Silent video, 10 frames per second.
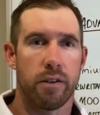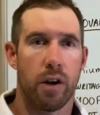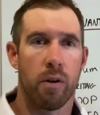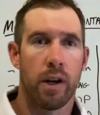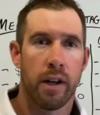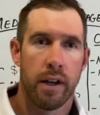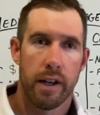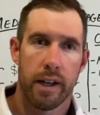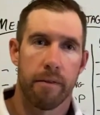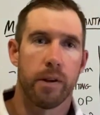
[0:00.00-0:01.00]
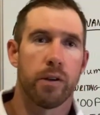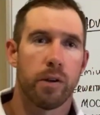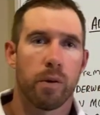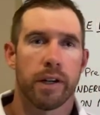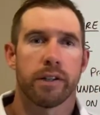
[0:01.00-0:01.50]
So if you
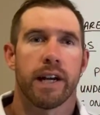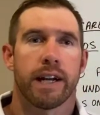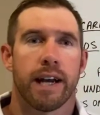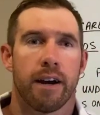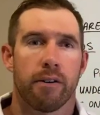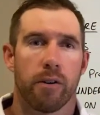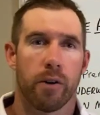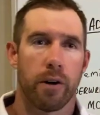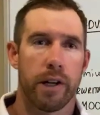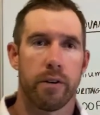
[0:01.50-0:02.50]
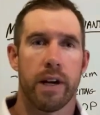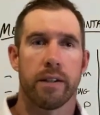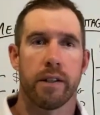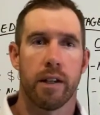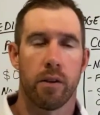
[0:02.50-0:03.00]
do want to check out or are
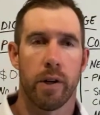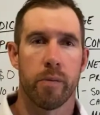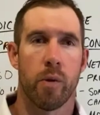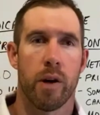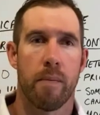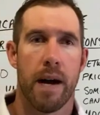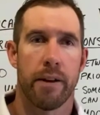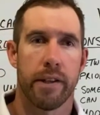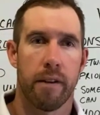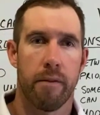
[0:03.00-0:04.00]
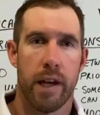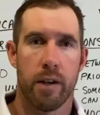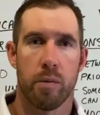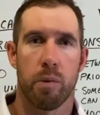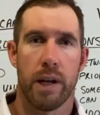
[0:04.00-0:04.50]
interested in learning more about the
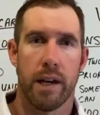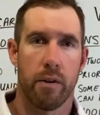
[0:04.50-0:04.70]
Advantage plan